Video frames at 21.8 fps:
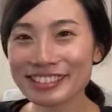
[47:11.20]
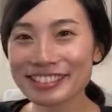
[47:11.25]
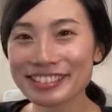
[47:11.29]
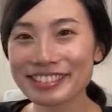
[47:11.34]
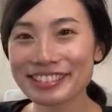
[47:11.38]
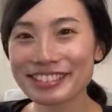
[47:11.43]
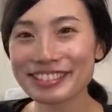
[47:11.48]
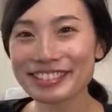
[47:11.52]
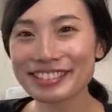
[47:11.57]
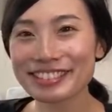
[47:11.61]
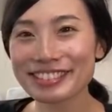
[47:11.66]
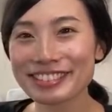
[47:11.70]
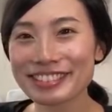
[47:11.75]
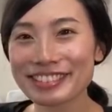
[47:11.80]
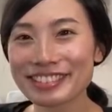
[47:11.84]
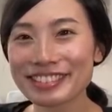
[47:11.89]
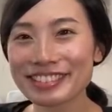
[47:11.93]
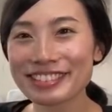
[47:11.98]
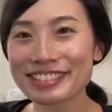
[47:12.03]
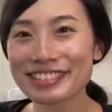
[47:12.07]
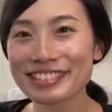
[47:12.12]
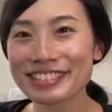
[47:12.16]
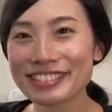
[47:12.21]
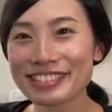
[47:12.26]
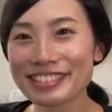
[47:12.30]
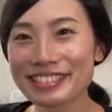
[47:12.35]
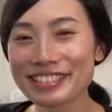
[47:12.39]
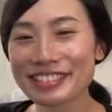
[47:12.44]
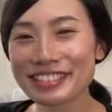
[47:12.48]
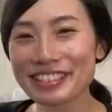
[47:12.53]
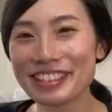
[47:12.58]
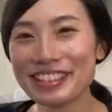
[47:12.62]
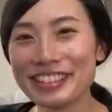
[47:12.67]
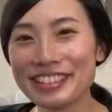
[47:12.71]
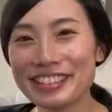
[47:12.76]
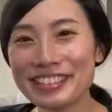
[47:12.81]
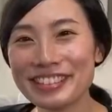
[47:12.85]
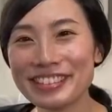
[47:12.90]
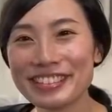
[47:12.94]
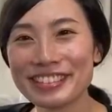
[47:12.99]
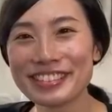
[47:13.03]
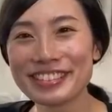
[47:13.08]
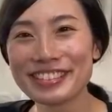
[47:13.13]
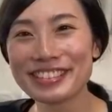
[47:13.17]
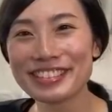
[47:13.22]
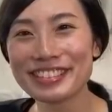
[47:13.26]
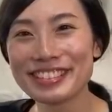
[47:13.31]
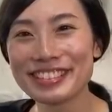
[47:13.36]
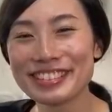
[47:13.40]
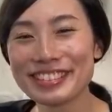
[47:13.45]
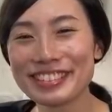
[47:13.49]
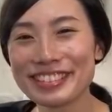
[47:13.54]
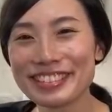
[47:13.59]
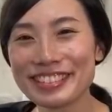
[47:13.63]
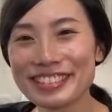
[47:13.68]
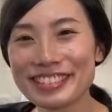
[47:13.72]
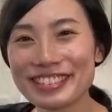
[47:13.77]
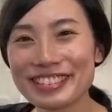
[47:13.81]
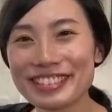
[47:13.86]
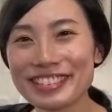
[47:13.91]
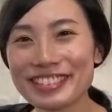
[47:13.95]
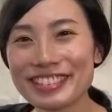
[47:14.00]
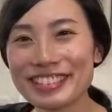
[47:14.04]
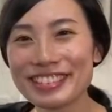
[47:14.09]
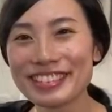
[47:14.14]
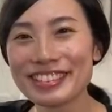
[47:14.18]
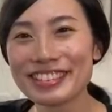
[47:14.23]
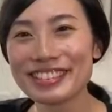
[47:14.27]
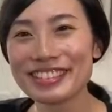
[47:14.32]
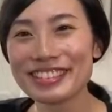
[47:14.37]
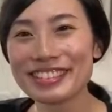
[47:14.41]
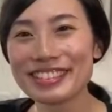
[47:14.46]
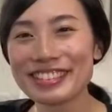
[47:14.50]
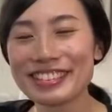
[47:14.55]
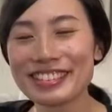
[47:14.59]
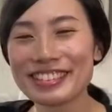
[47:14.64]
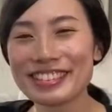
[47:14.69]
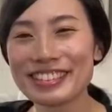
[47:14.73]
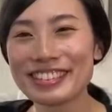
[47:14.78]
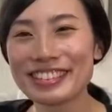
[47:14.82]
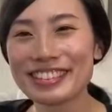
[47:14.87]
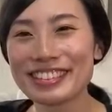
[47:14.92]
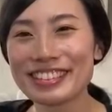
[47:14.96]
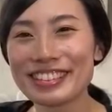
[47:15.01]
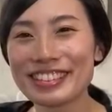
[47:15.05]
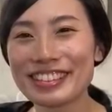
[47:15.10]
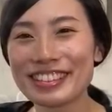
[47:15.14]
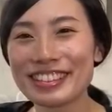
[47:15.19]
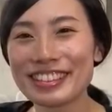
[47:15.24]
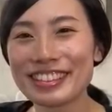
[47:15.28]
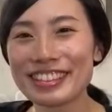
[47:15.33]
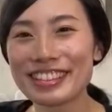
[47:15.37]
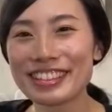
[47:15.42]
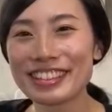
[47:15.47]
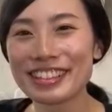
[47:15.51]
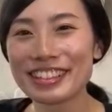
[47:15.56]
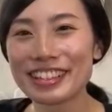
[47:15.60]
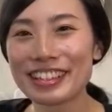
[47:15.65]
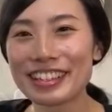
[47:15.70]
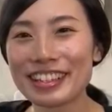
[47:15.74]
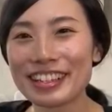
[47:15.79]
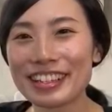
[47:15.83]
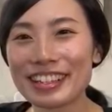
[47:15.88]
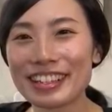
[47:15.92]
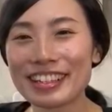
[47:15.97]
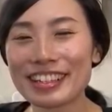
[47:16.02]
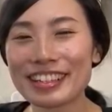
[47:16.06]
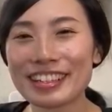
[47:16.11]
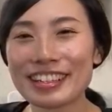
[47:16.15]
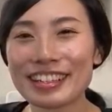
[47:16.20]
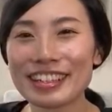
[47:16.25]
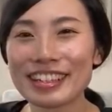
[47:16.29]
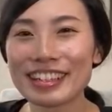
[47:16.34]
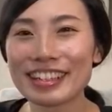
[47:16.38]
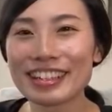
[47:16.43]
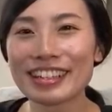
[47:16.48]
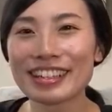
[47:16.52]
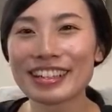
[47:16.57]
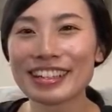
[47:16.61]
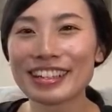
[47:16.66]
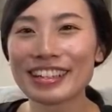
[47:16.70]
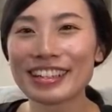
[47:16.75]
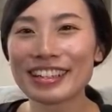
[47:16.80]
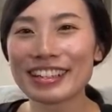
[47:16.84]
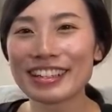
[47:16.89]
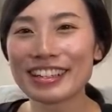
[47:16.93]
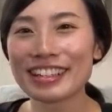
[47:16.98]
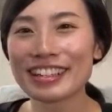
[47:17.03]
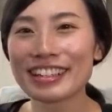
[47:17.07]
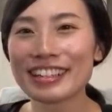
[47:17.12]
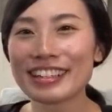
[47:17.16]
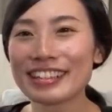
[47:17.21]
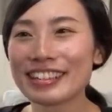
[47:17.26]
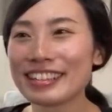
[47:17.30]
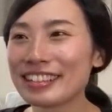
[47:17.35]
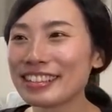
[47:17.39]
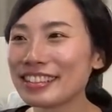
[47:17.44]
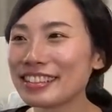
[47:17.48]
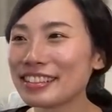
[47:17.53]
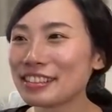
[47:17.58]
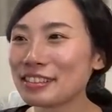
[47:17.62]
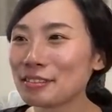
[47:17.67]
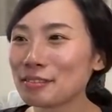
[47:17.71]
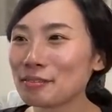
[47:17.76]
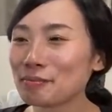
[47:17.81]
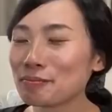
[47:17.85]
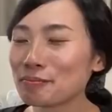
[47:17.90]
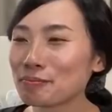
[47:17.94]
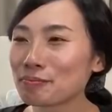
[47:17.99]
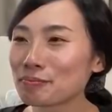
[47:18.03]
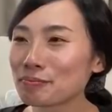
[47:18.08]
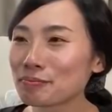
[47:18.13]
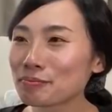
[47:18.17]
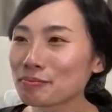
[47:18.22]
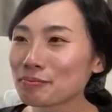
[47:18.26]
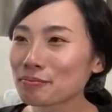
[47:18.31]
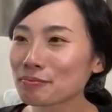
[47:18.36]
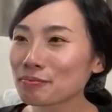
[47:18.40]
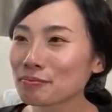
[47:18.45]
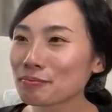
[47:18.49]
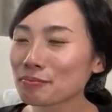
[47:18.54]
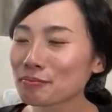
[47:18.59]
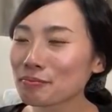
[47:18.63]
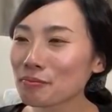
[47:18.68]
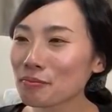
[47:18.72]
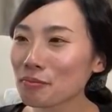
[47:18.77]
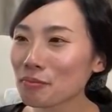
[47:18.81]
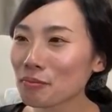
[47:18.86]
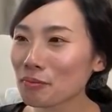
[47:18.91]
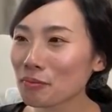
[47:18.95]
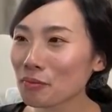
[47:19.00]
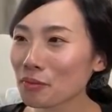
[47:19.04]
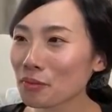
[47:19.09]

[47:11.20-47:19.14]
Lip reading: This person isn't speaking.